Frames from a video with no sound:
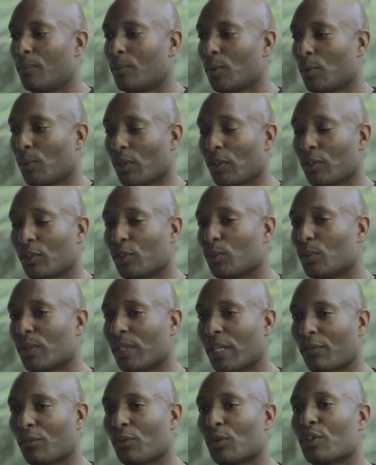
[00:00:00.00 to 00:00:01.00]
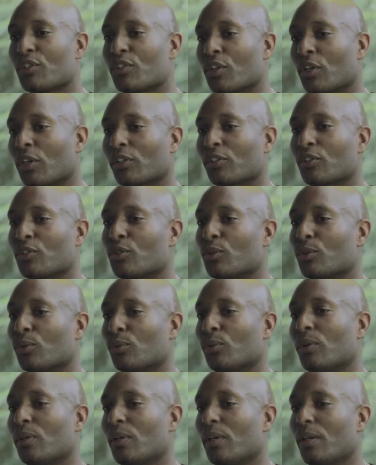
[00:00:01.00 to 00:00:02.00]
we were going to do whatever it took to
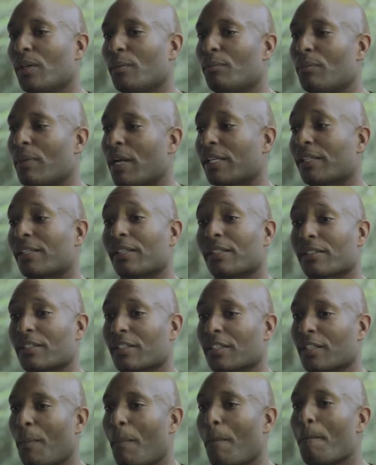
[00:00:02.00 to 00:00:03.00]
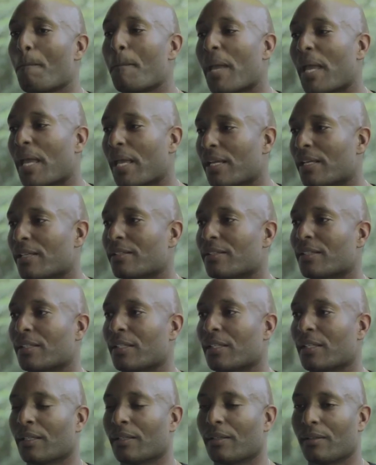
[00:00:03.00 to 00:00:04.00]
make this an
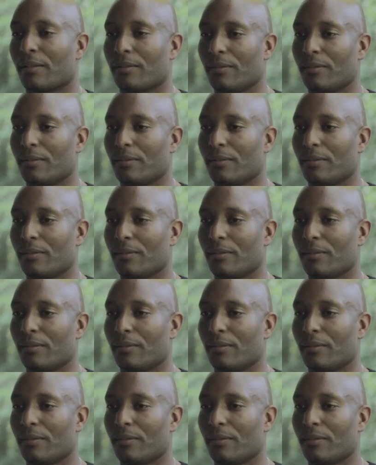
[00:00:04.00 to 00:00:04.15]
amazing,